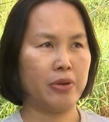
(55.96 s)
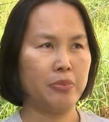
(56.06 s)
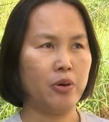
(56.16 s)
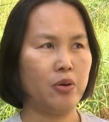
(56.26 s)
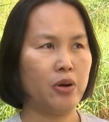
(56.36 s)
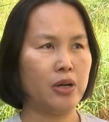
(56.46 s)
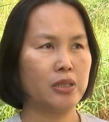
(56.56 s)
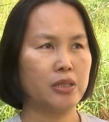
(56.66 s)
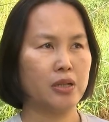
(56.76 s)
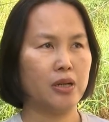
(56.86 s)

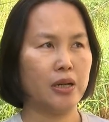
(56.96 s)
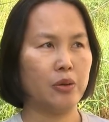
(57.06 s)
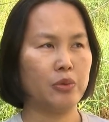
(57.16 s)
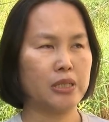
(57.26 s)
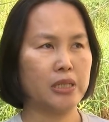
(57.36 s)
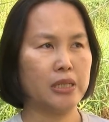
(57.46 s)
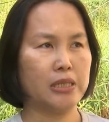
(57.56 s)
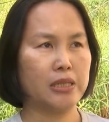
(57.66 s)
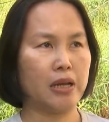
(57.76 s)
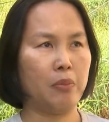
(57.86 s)
report, uh, which
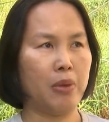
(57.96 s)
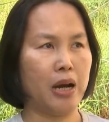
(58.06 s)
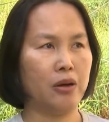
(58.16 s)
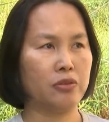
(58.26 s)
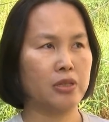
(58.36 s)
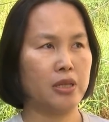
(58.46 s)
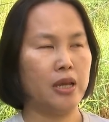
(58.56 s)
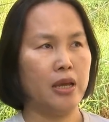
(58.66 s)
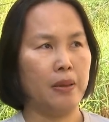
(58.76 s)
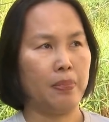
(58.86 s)
is about
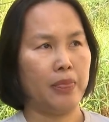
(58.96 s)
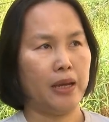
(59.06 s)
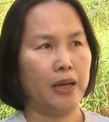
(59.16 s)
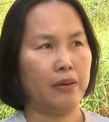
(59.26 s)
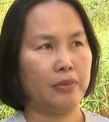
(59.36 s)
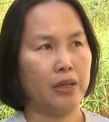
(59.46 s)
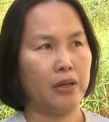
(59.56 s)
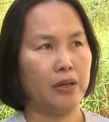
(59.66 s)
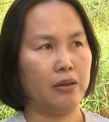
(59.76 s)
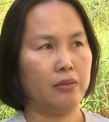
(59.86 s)
uh,
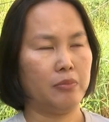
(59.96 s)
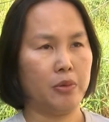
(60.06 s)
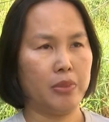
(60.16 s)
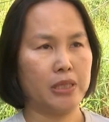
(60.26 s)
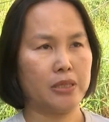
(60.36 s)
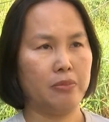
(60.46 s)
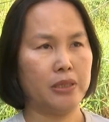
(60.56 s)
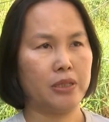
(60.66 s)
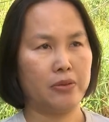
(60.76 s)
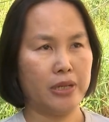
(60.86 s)
the Burmese
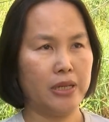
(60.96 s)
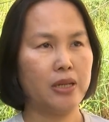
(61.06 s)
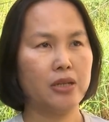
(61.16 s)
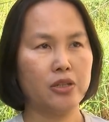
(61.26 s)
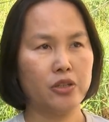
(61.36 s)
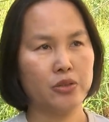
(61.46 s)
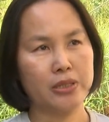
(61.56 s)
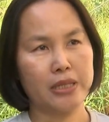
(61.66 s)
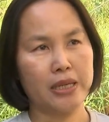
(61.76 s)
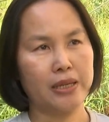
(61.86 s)
military
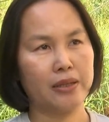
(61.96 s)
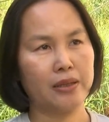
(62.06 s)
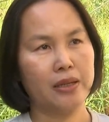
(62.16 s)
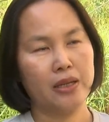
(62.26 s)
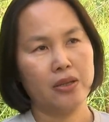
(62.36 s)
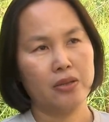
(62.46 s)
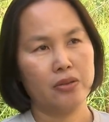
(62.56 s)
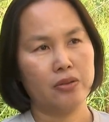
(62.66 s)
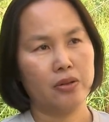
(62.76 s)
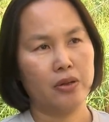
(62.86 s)
using,
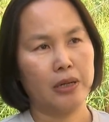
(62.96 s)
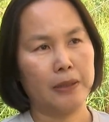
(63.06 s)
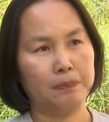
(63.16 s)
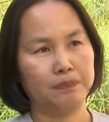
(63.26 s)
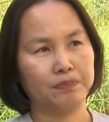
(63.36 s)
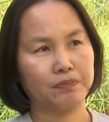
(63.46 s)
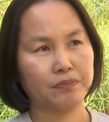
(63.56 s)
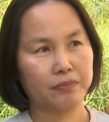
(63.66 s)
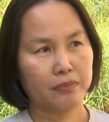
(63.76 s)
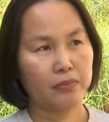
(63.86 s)
you know, um,
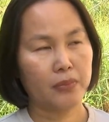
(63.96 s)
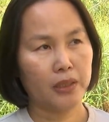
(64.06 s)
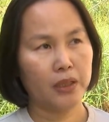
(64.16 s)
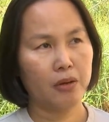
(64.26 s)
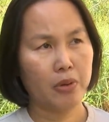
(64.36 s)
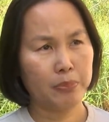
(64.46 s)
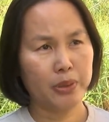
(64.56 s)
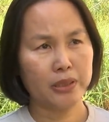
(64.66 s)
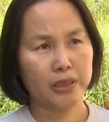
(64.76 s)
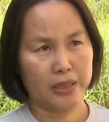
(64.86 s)
a
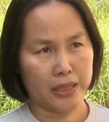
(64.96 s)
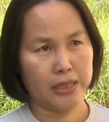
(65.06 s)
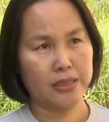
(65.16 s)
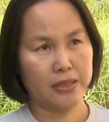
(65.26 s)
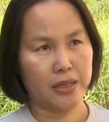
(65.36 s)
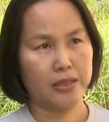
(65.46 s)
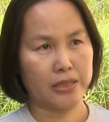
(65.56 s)
weapon against the